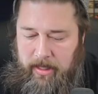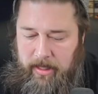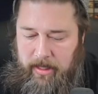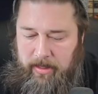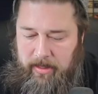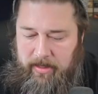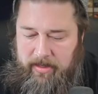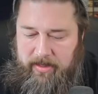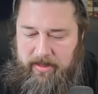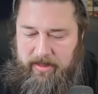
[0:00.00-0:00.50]
It
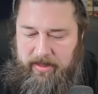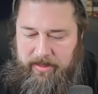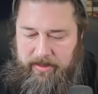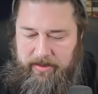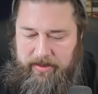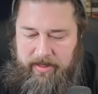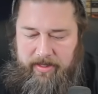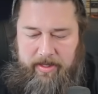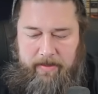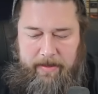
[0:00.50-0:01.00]
looks, so
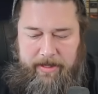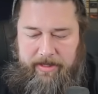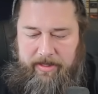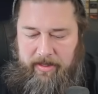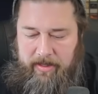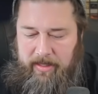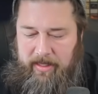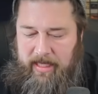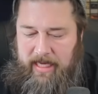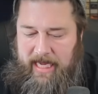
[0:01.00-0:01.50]
this is a bunch
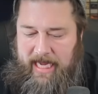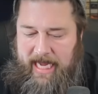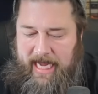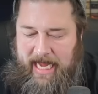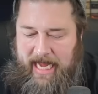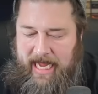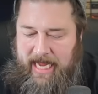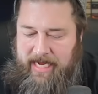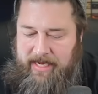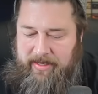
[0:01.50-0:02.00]
of
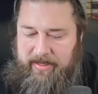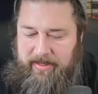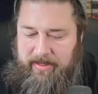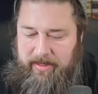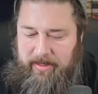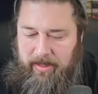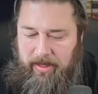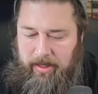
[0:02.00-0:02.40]
lands.